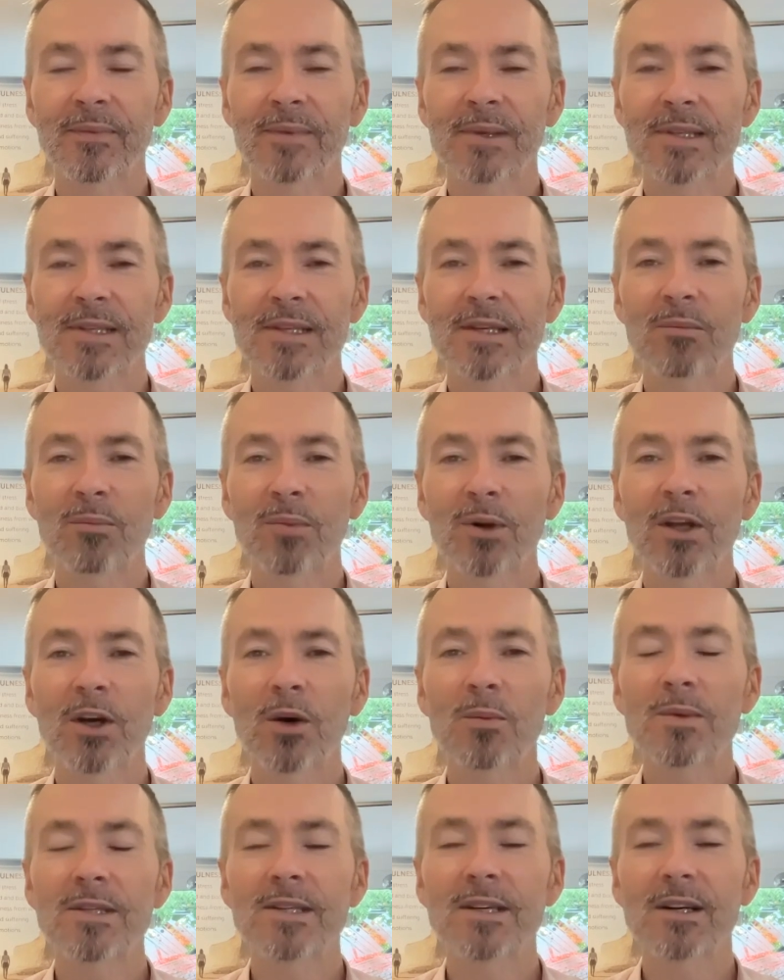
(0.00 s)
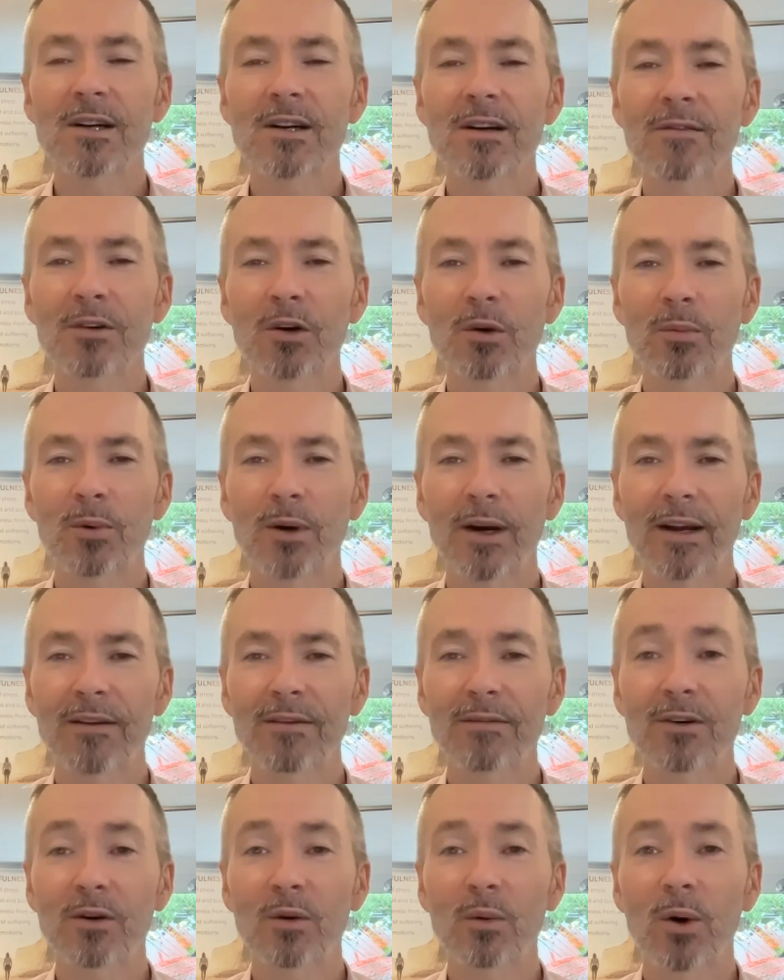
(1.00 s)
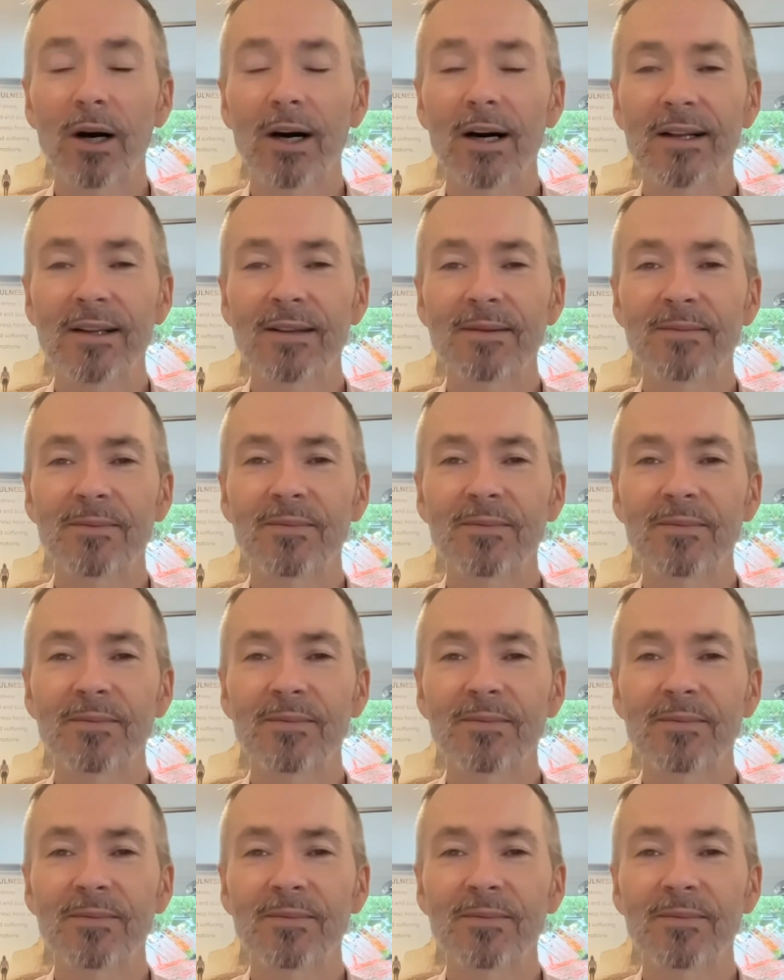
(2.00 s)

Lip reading: Simply observe your breath for a while,